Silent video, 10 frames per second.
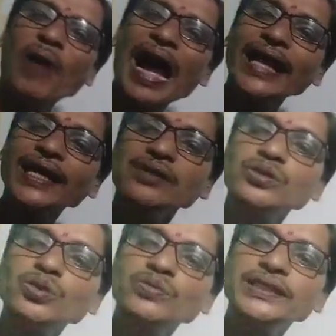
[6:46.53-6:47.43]
why
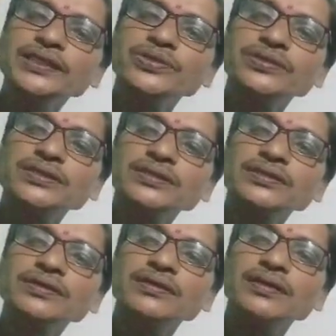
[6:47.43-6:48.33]
also we use
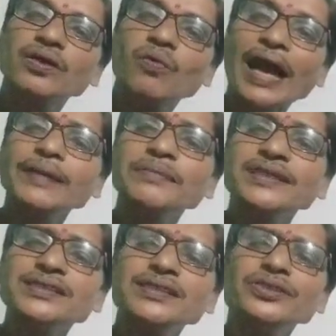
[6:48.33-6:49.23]
why
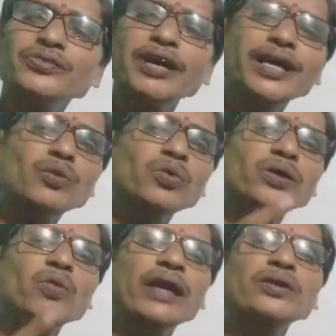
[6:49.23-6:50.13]
means when
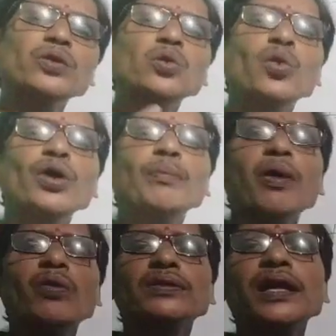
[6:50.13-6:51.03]
we want to know
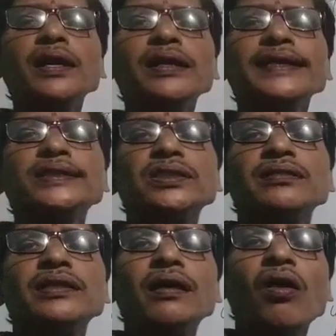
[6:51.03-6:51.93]
about the
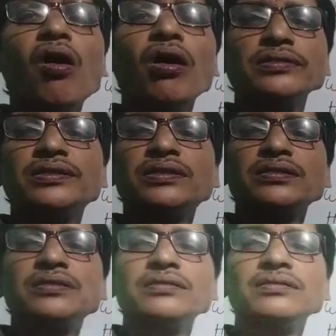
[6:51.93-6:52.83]
reason, the
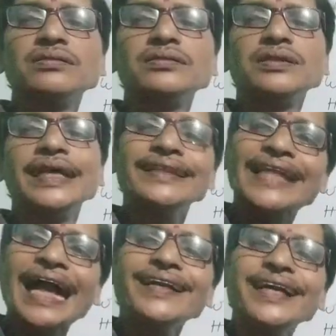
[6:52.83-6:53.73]
cause.
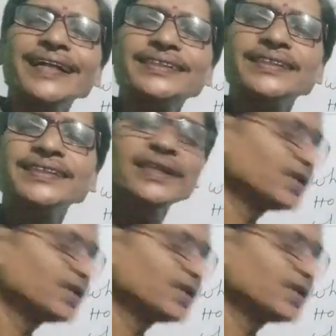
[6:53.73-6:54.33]
In that case,